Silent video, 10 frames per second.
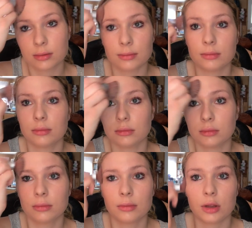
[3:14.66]

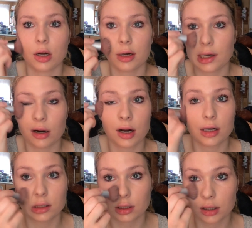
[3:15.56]
$30 or
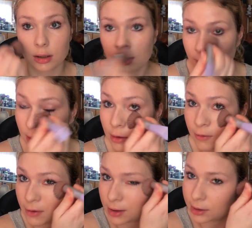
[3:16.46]
under
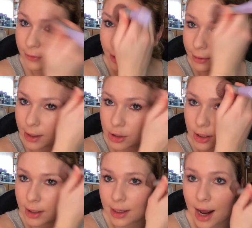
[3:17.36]
for this
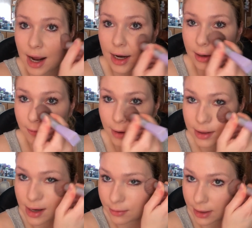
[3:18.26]
foundation, and I find
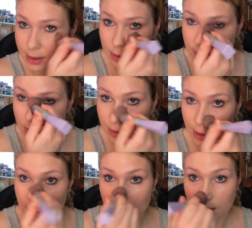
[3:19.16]
that reasonable.
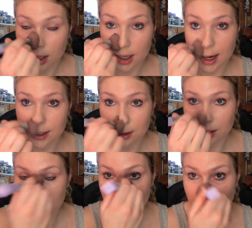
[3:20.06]

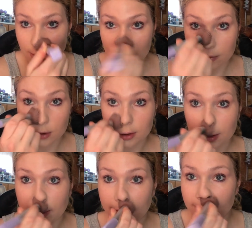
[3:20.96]
Anything over
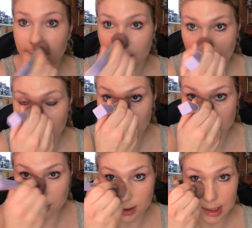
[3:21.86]
$30 or $40
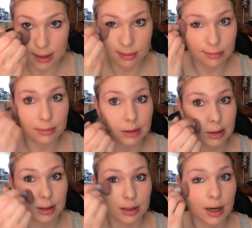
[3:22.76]
just
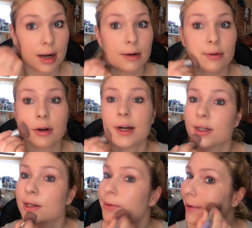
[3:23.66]
seems kind of
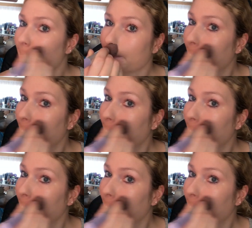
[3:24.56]
crazy to me.